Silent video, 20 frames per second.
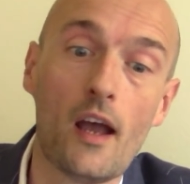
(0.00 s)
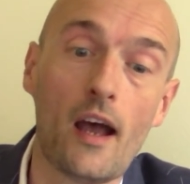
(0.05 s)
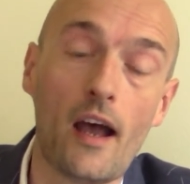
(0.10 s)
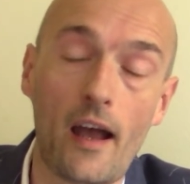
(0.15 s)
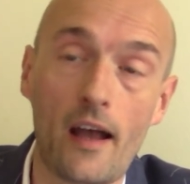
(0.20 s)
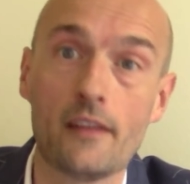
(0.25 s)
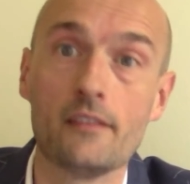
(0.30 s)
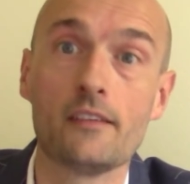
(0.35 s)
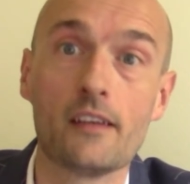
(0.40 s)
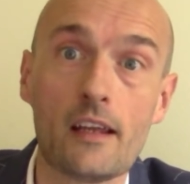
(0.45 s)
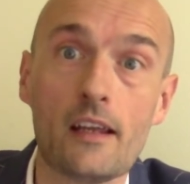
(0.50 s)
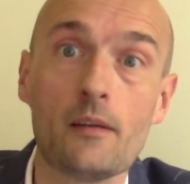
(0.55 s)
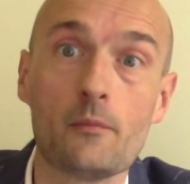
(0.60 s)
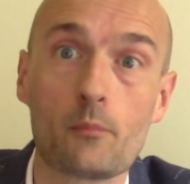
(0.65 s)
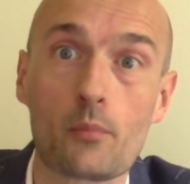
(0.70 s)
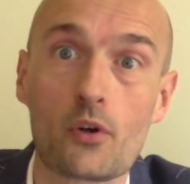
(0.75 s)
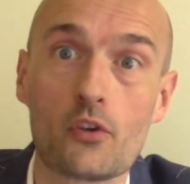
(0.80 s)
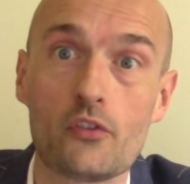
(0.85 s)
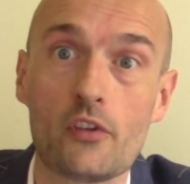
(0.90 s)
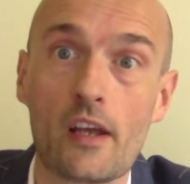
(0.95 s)
and
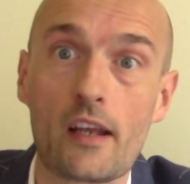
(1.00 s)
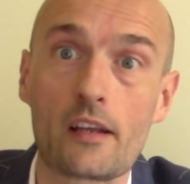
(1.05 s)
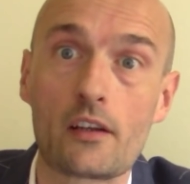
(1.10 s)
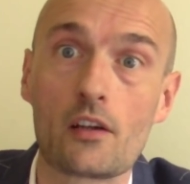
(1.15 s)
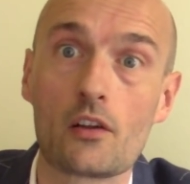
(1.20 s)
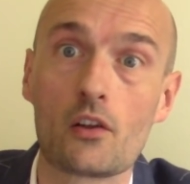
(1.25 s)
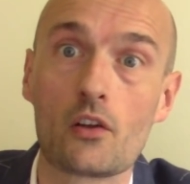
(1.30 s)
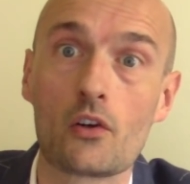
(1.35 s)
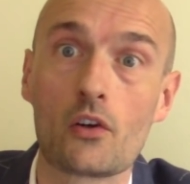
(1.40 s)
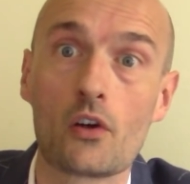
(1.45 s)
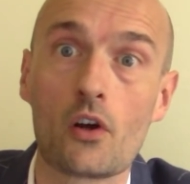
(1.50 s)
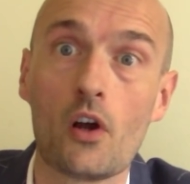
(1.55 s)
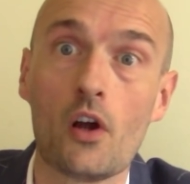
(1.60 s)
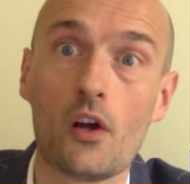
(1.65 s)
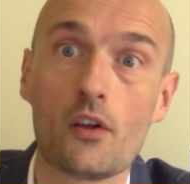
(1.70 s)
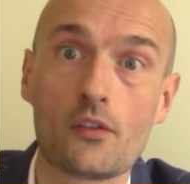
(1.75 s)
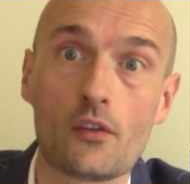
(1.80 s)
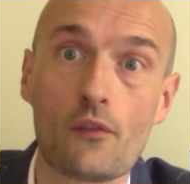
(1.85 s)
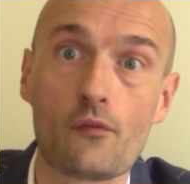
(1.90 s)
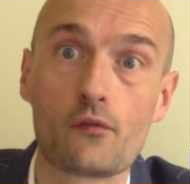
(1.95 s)
in particular
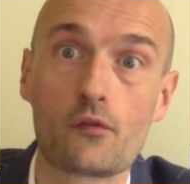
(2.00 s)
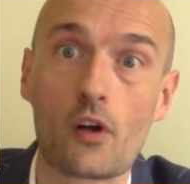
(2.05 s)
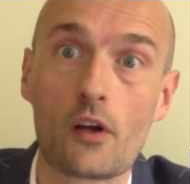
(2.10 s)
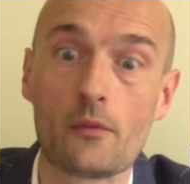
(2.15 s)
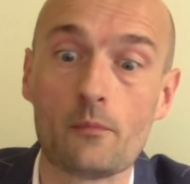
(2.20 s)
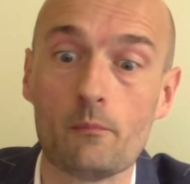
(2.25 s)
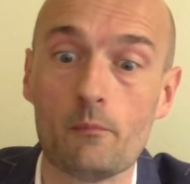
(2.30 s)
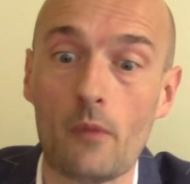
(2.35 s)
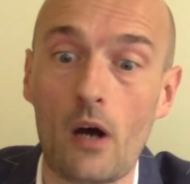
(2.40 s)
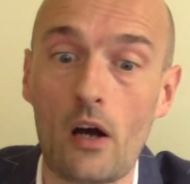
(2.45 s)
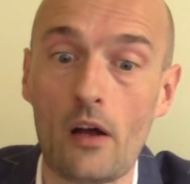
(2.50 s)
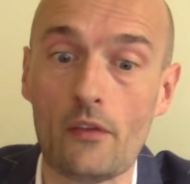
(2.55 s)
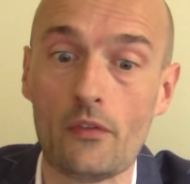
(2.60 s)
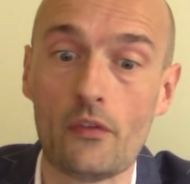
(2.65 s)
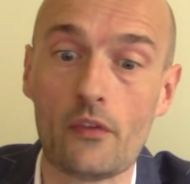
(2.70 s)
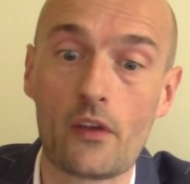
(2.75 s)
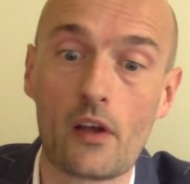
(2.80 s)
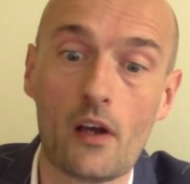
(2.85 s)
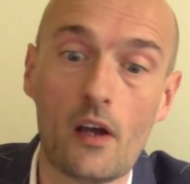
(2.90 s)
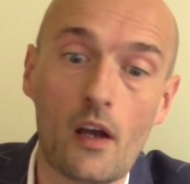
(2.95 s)
the front
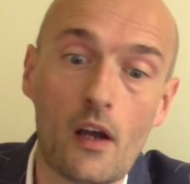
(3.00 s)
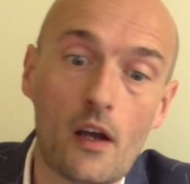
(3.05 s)
month.